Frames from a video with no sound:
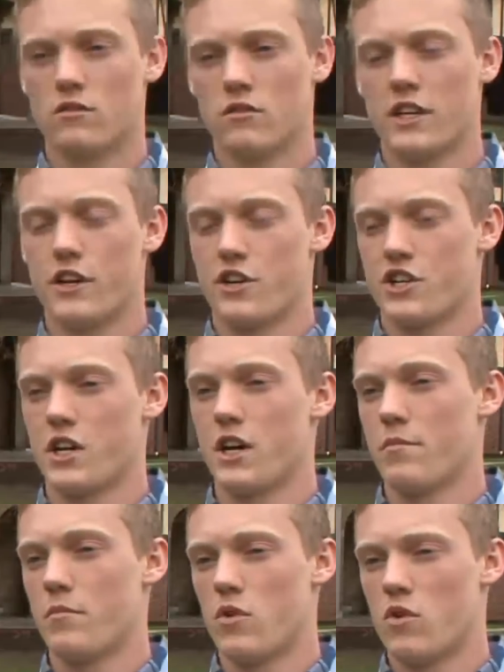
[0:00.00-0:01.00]
leadership
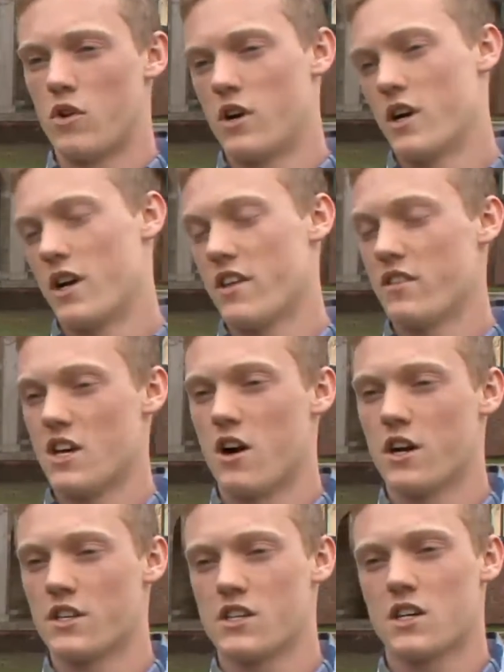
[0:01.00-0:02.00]
or in the
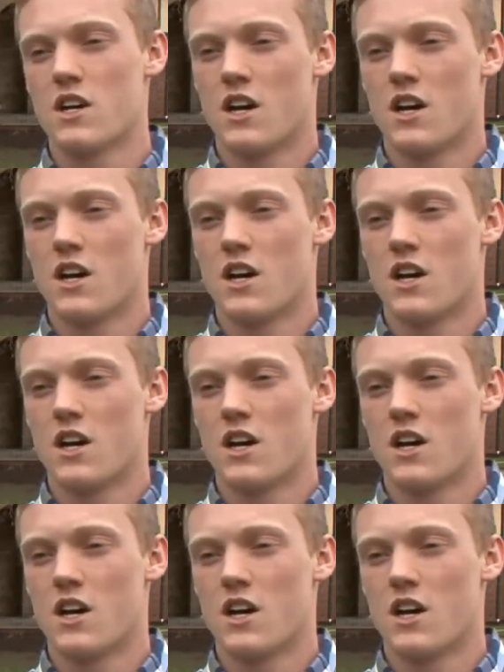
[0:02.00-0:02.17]
arts,